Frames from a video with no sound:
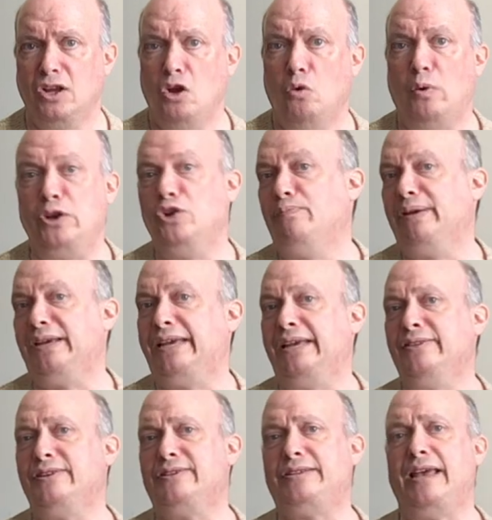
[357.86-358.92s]
When you begin
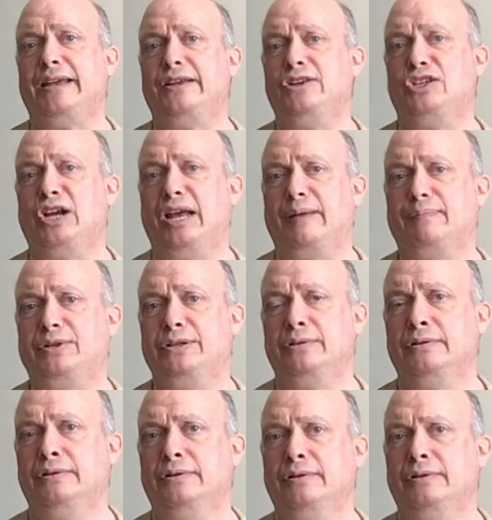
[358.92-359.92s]
the second chapter,